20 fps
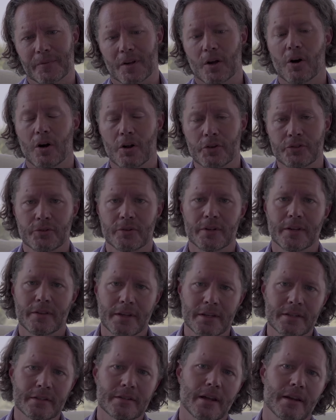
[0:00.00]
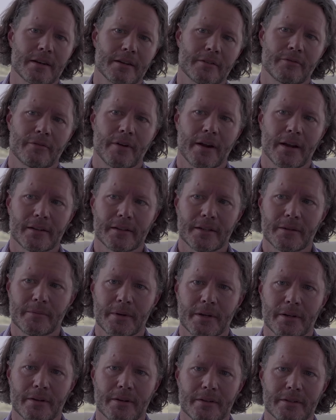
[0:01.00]
also in this study, frankly,
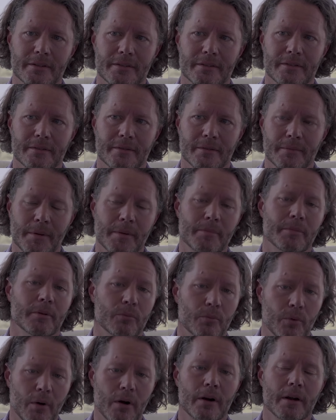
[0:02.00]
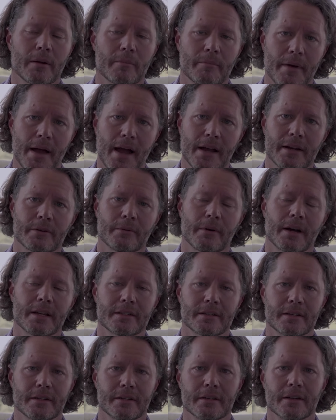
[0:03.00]
because people were impacted quite
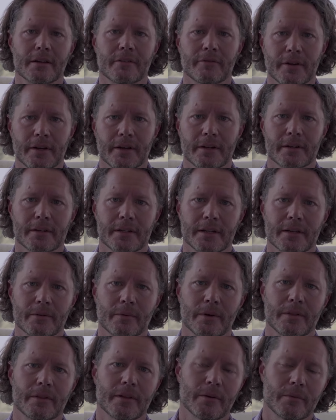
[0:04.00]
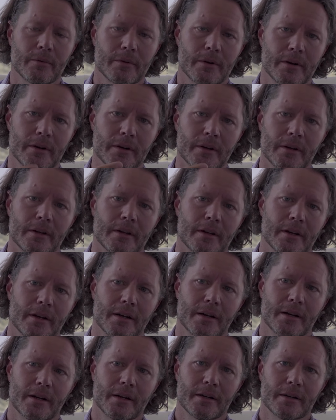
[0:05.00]
significantly when they were
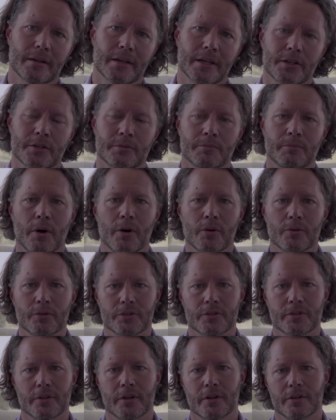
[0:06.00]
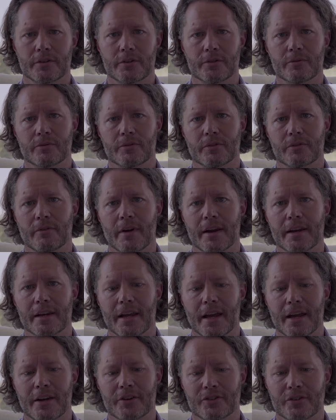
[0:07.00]
exposed to the
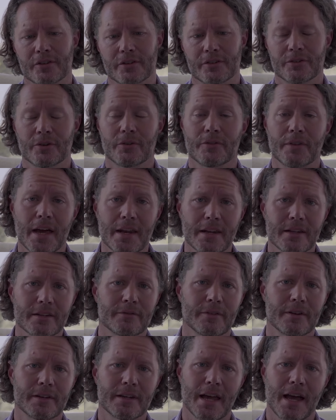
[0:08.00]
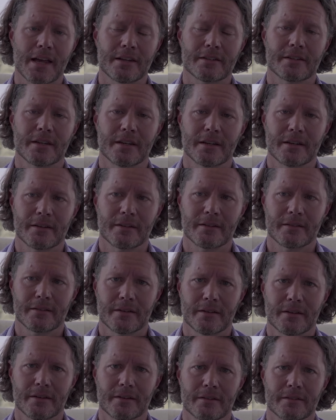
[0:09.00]
radiation. So that is fantastic.
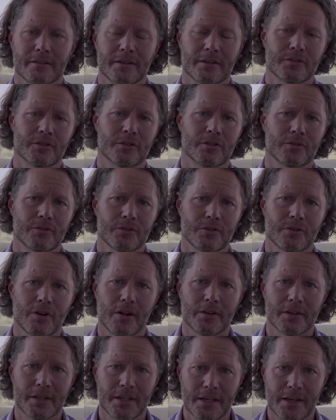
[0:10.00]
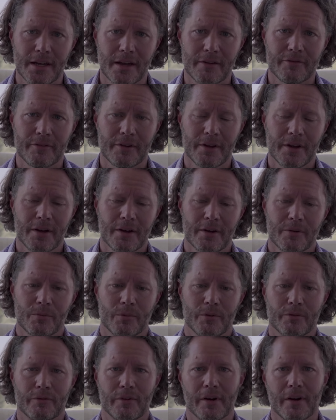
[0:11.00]
The institute is called IGEF.
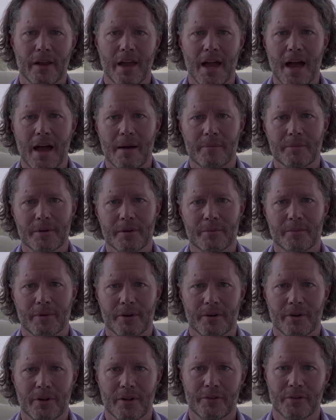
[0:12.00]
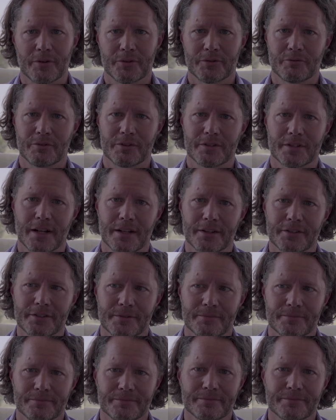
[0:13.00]
We're very happy about all those results.